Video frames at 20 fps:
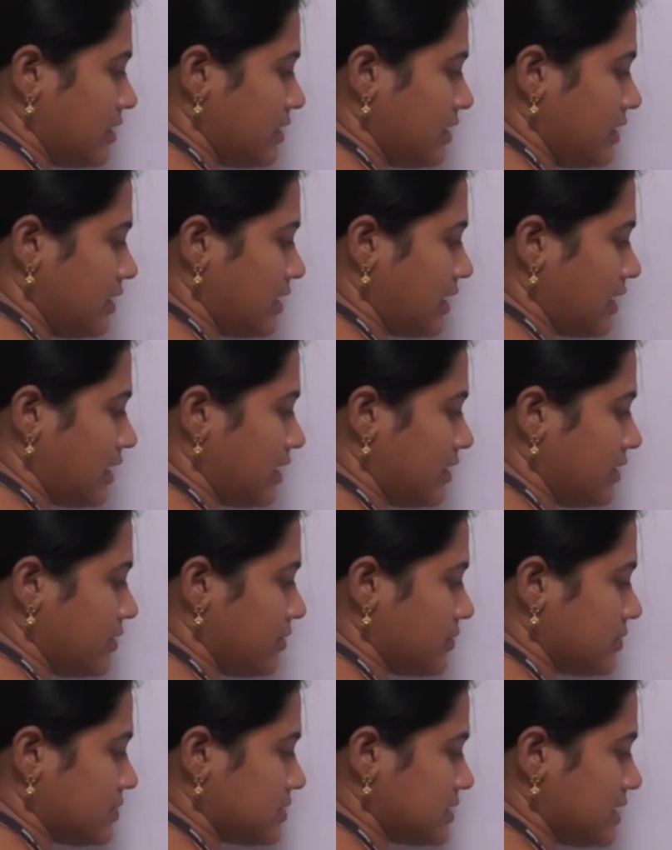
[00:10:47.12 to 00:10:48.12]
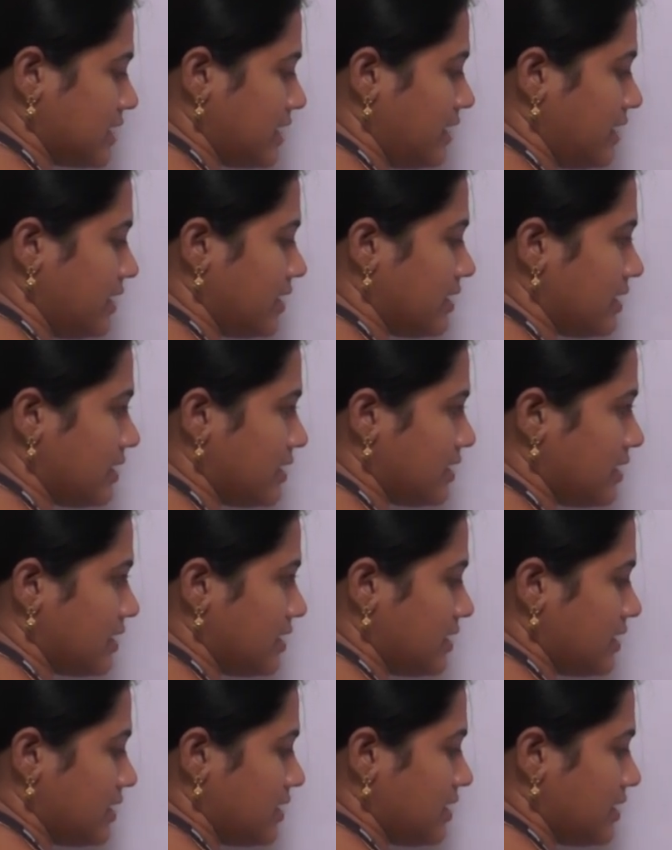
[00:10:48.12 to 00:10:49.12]
TR into Z,
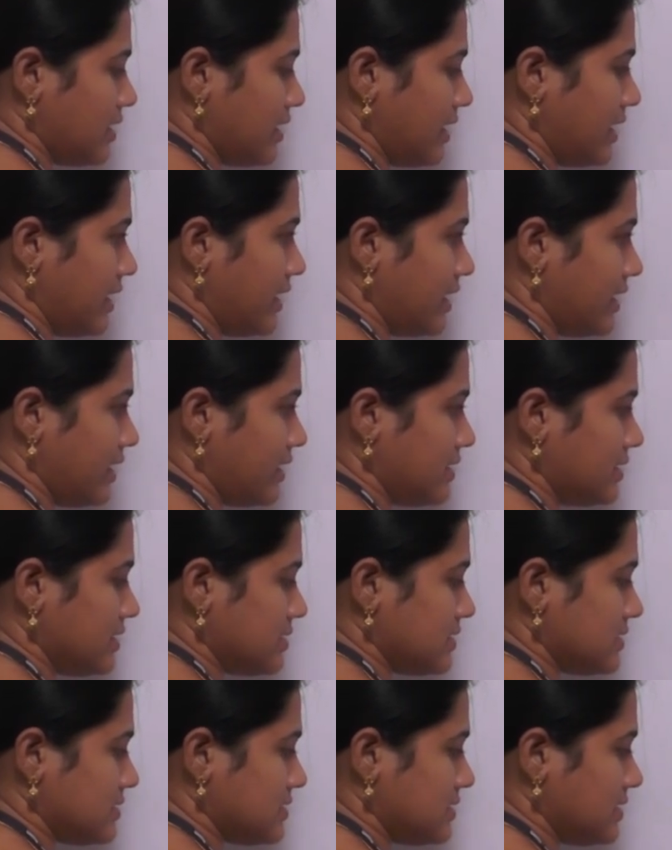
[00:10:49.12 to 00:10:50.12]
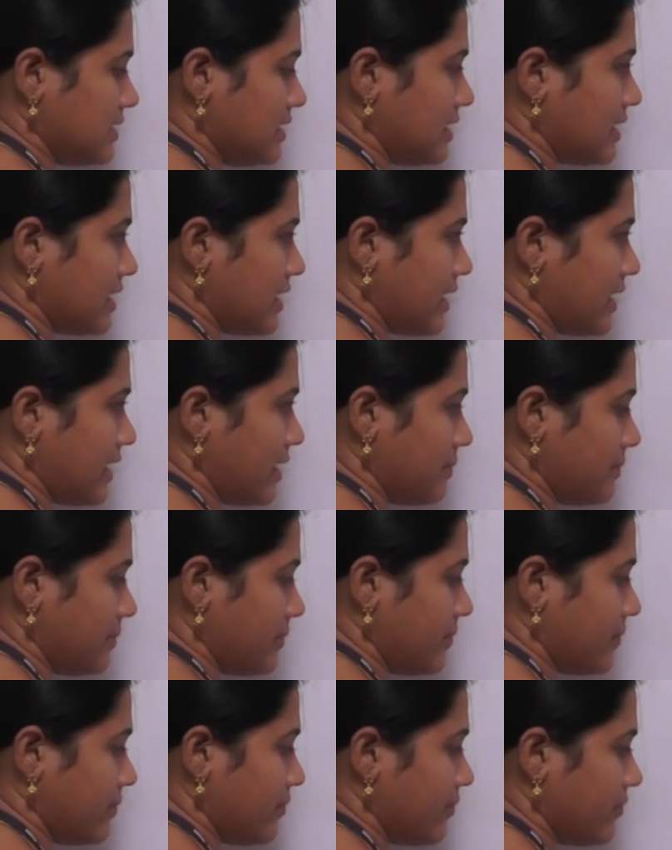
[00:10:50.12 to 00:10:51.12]
and this is C cap
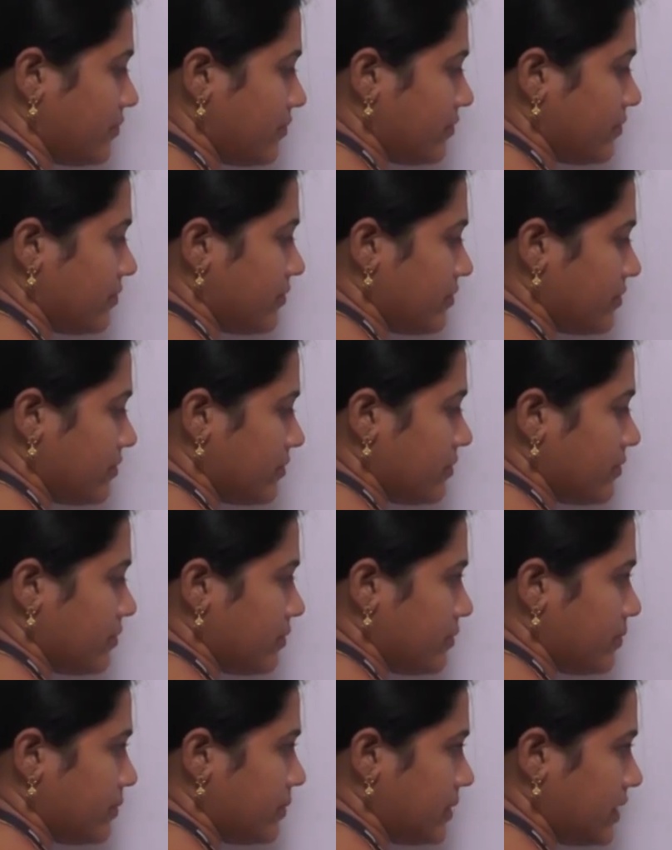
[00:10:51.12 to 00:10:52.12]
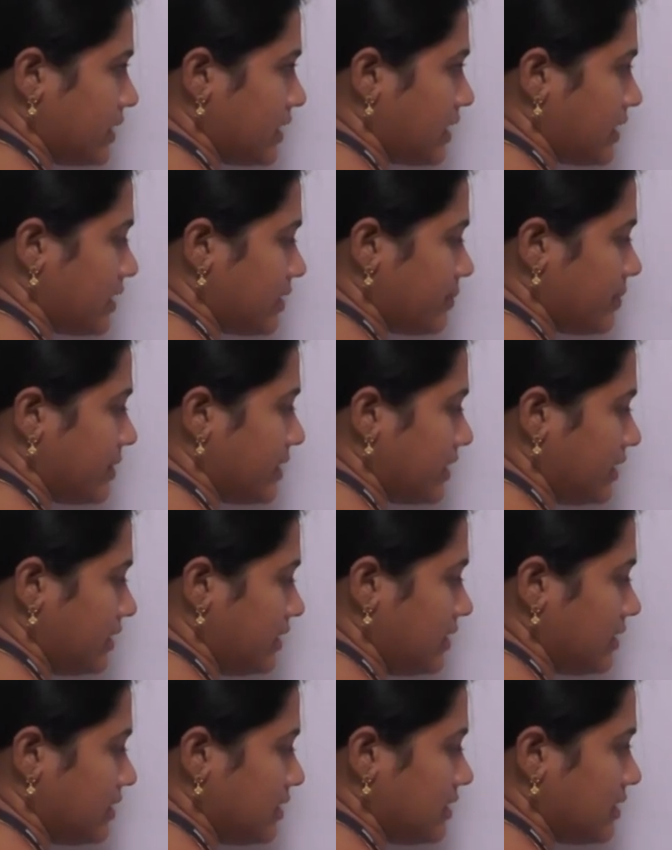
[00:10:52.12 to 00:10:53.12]
PR
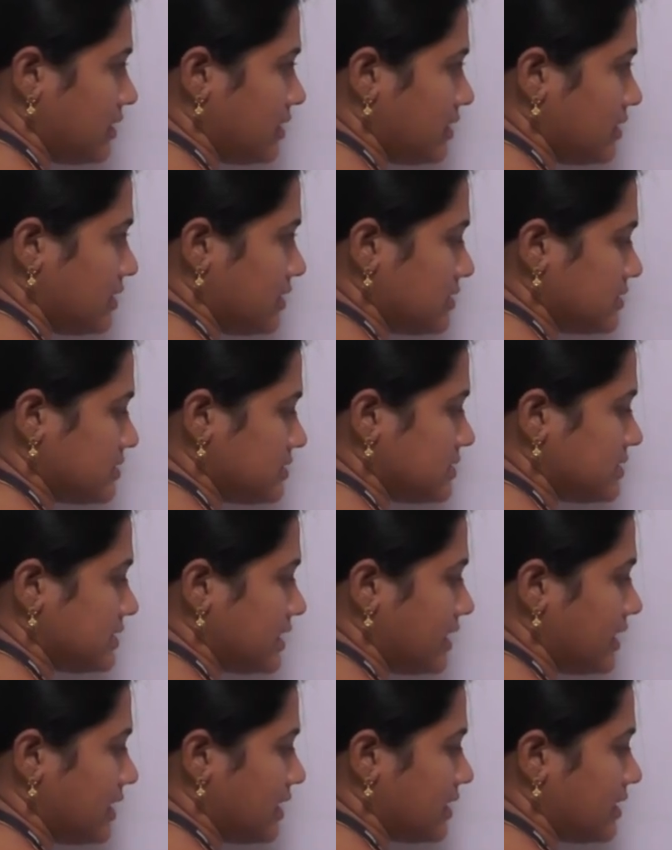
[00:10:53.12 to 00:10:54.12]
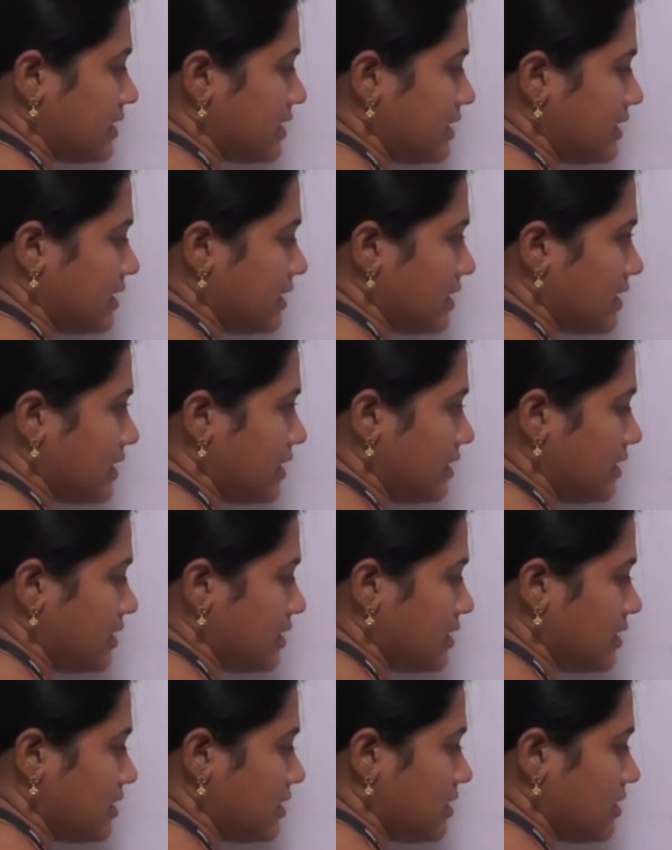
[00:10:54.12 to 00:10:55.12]
by ZRTR
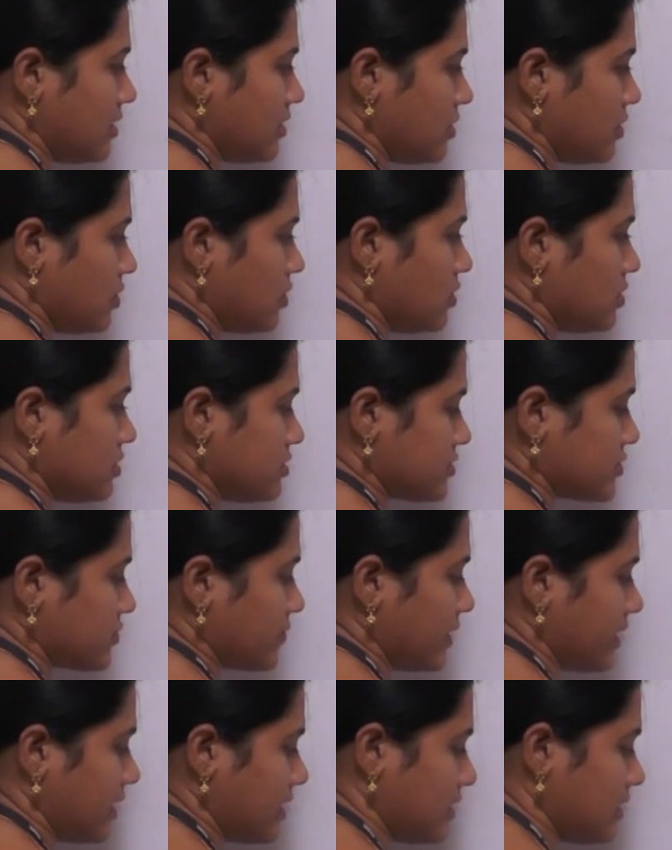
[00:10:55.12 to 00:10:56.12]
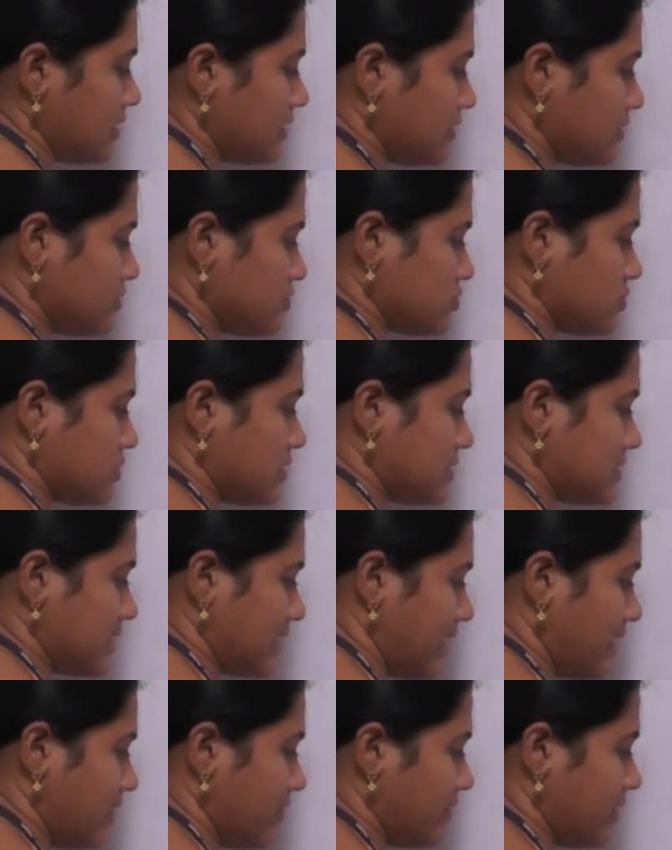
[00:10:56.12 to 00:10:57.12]
whole square. So the
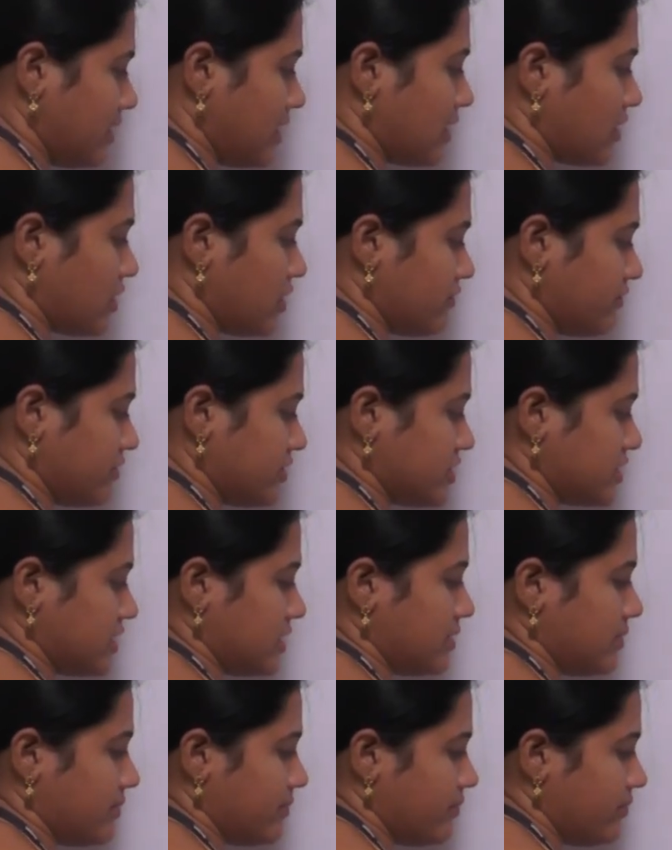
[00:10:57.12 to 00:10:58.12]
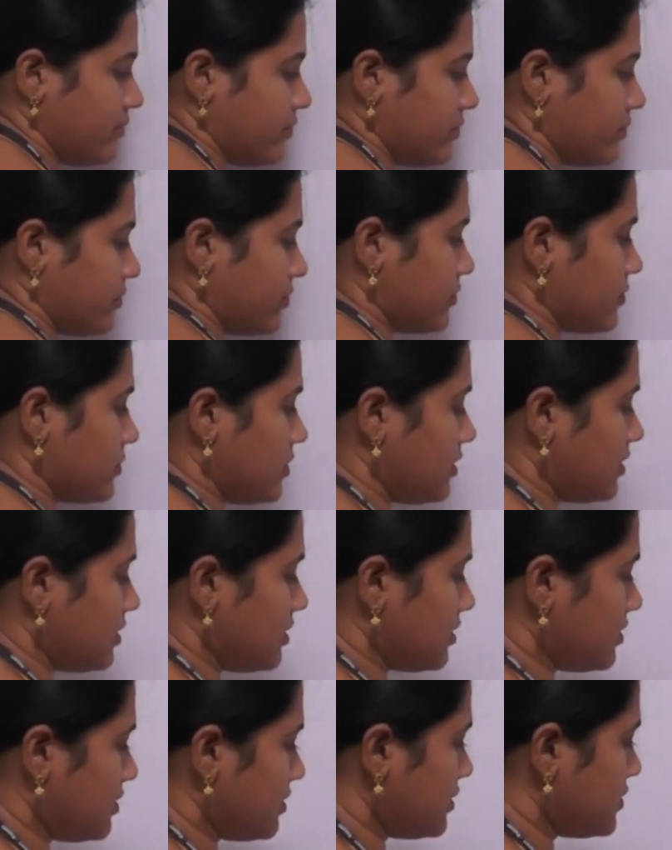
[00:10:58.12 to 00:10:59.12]
second virial coefficient
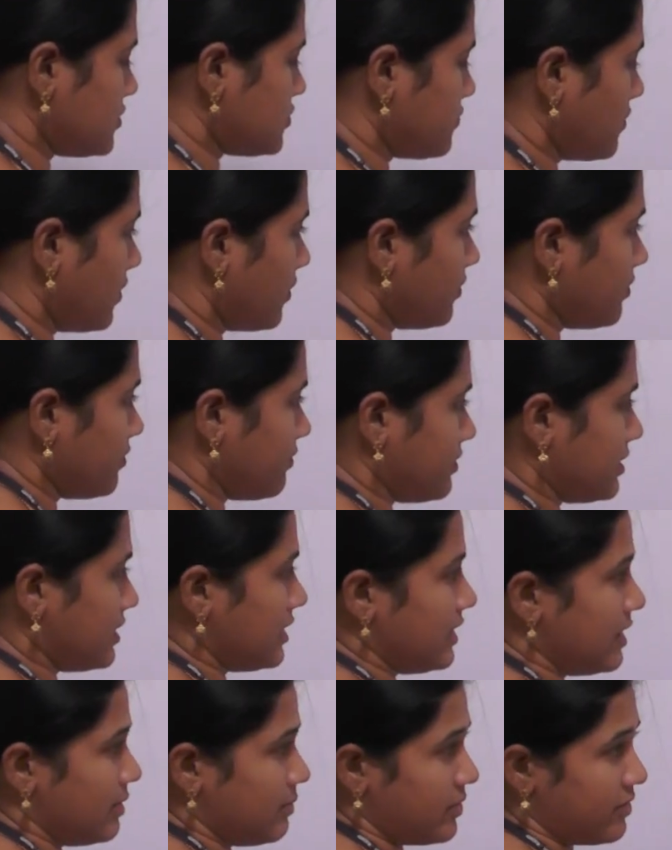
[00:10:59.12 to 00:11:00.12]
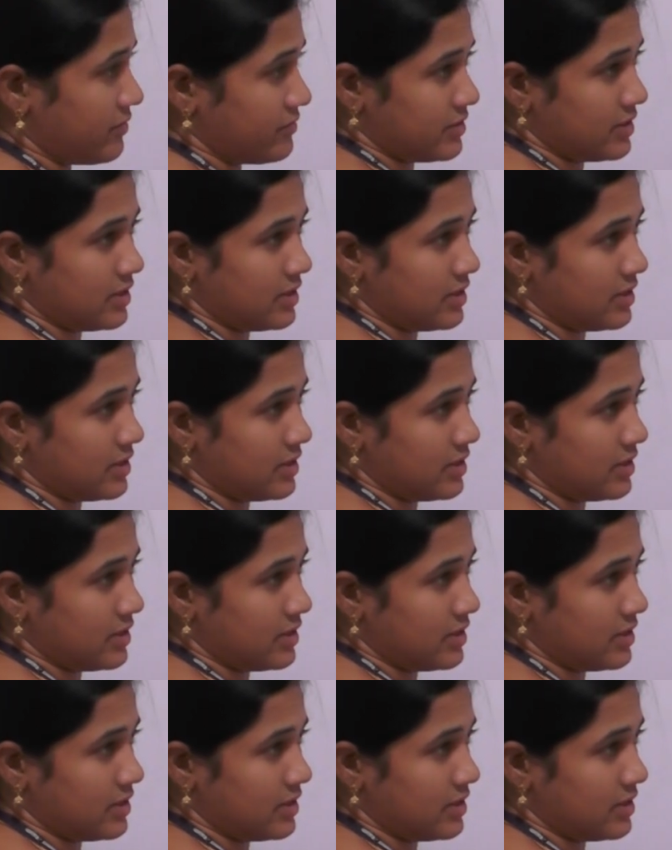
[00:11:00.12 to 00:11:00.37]
is found with the help of